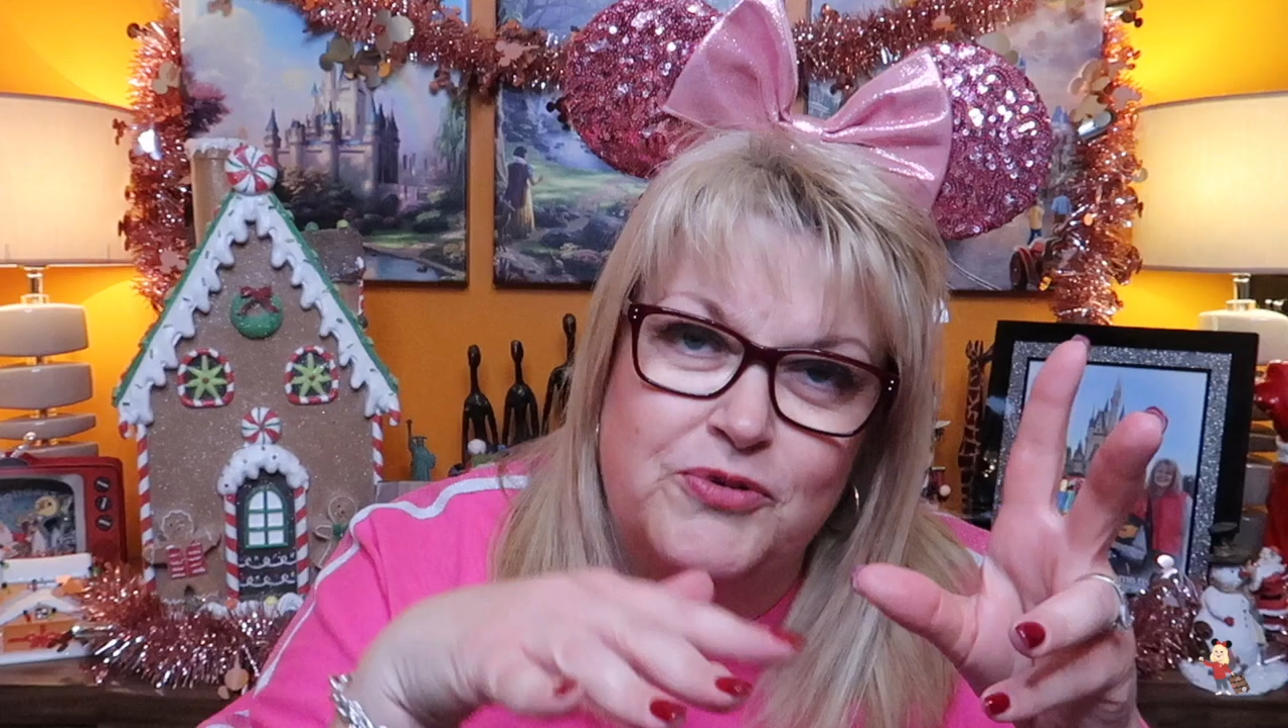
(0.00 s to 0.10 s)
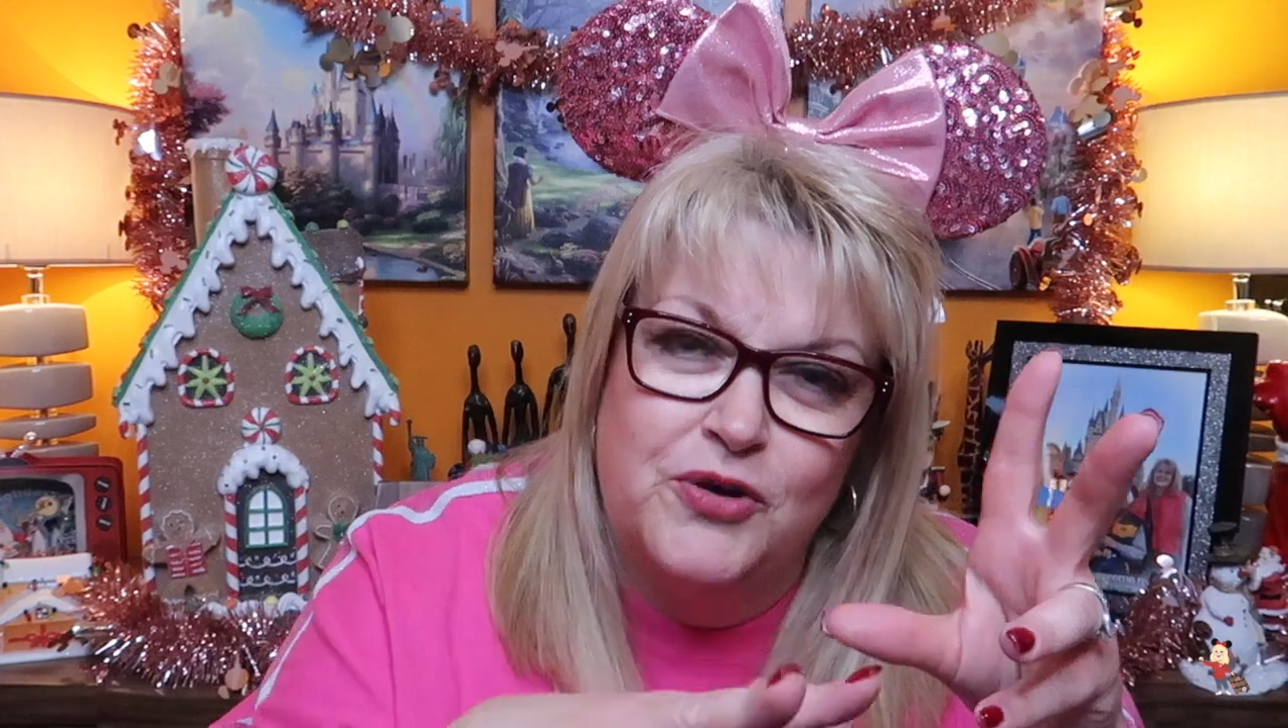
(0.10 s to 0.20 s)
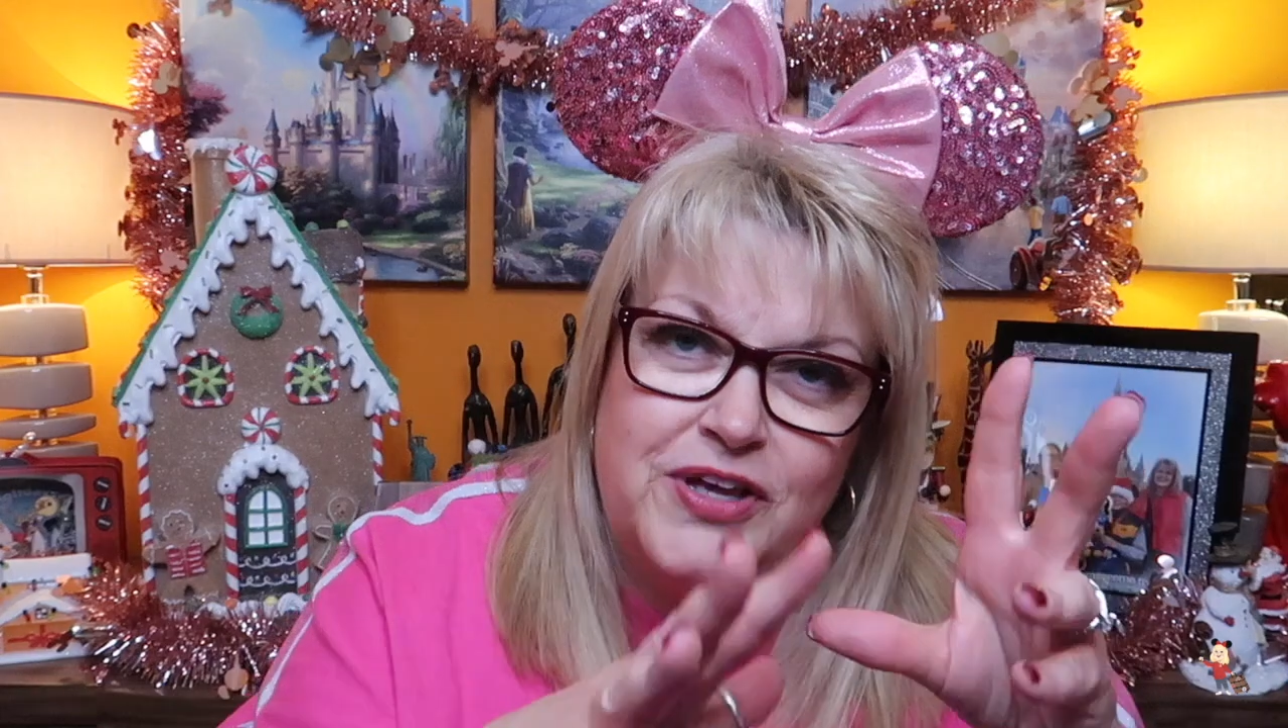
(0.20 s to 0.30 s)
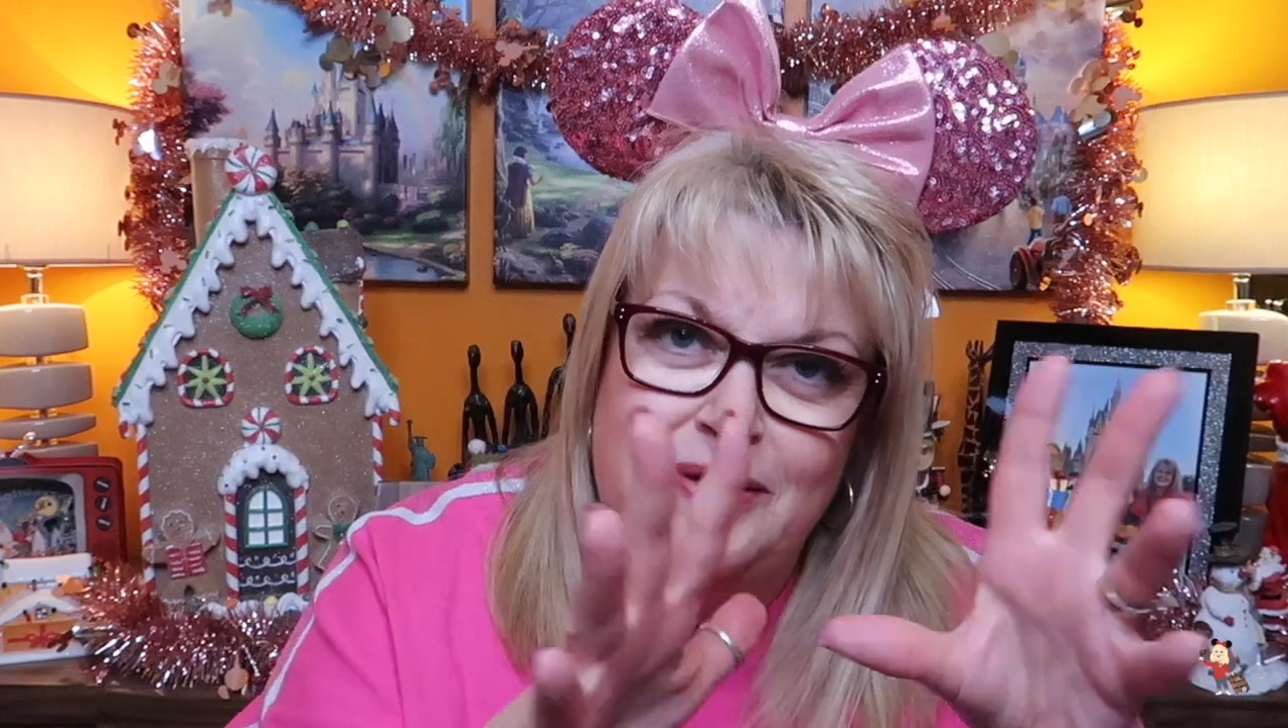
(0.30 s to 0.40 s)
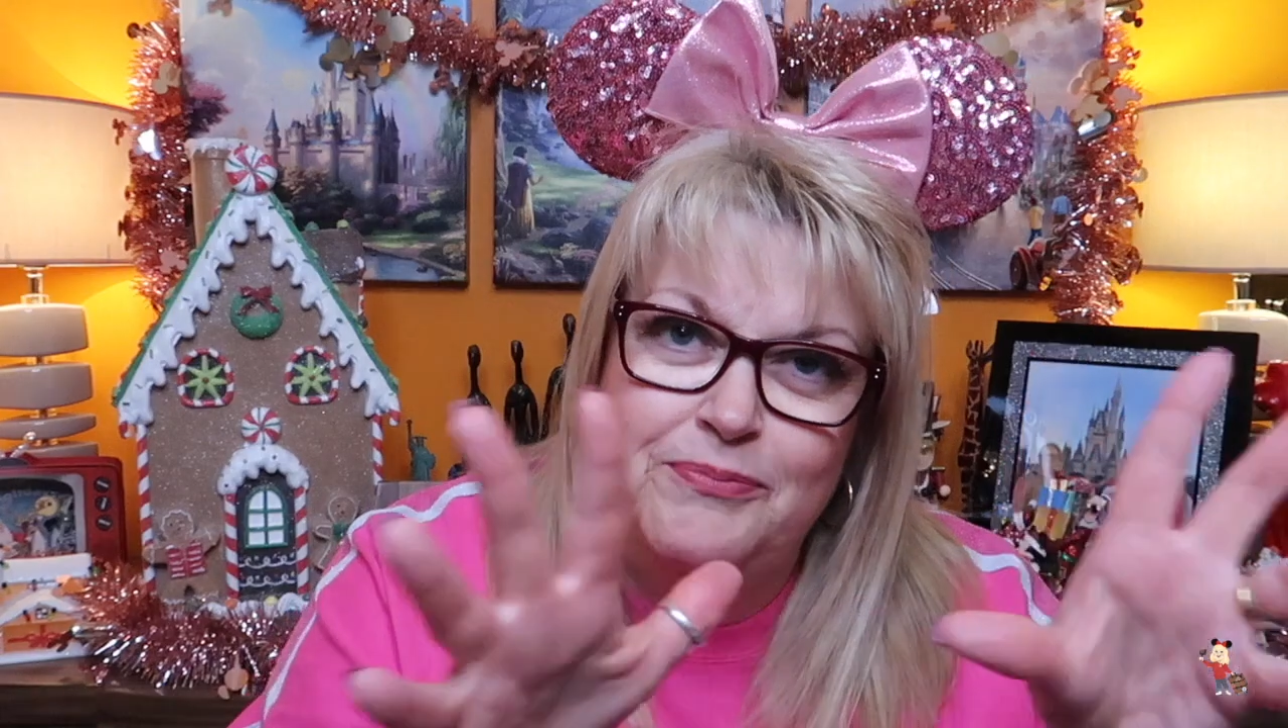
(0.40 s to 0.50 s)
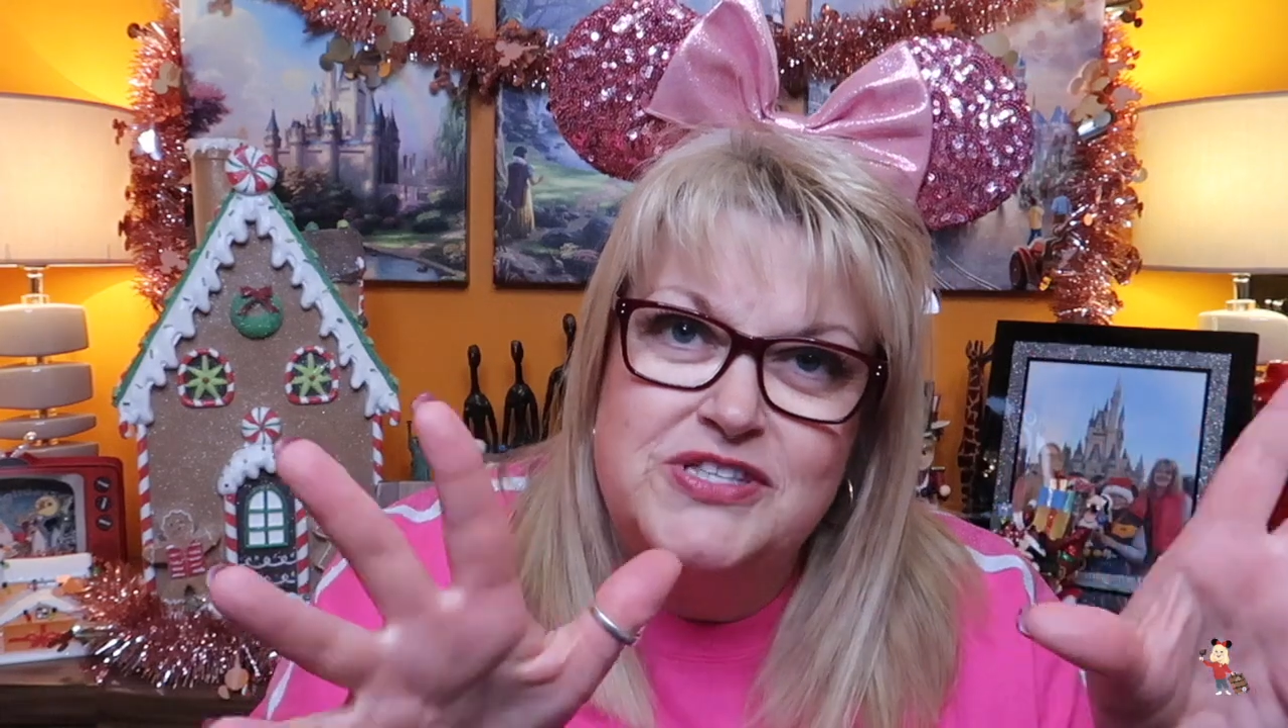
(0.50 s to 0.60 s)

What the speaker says: not in